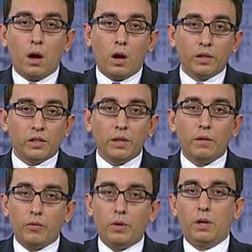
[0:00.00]
Honestly,
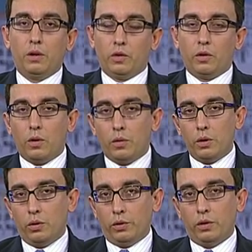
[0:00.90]
3 years ago,
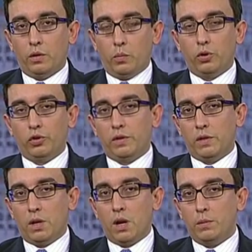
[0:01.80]
you looked at the Portuguese
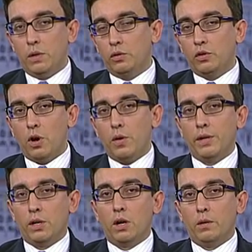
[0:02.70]
economy. You saw an
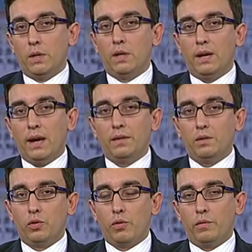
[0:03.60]
economy that
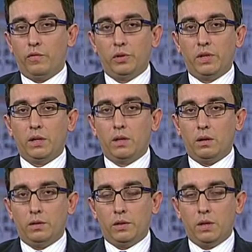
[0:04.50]
hadn't grown for 10 years.